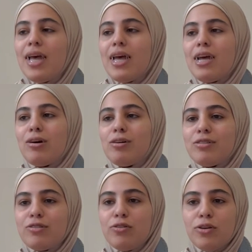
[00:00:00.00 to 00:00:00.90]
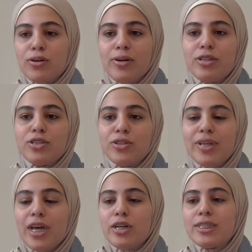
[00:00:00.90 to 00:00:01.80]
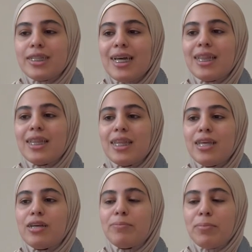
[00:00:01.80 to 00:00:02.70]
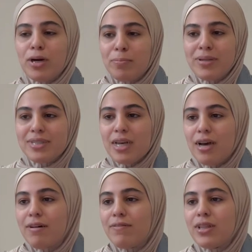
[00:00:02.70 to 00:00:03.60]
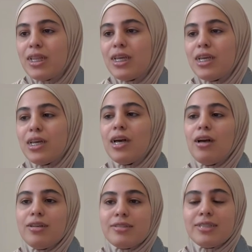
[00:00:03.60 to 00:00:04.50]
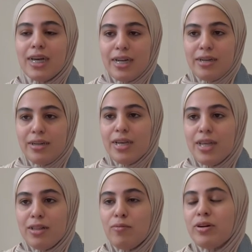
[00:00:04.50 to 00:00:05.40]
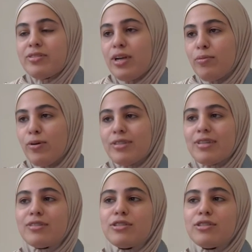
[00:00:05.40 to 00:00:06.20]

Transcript: And also you're going to truly understand the purpose of the sun in the water cycle process.